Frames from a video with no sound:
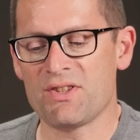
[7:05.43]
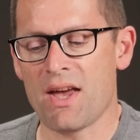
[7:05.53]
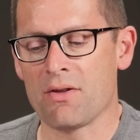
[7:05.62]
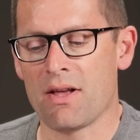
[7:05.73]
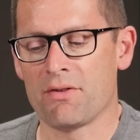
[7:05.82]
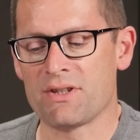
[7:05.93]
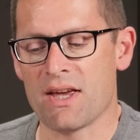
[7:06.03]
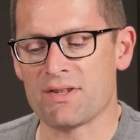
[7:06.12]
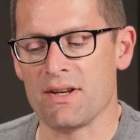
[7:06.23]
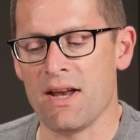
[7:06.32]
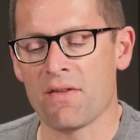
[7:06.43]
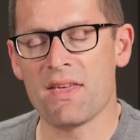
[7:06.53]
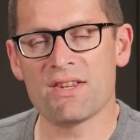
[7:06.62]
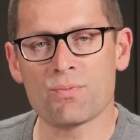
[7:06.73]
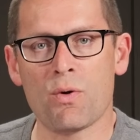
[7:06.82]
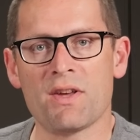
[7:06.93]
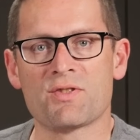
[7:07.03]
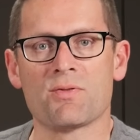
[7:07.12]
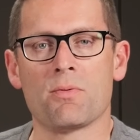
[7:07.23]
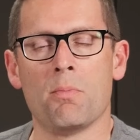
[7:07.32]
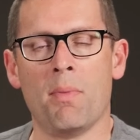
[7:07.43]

with sound level testing. Now this was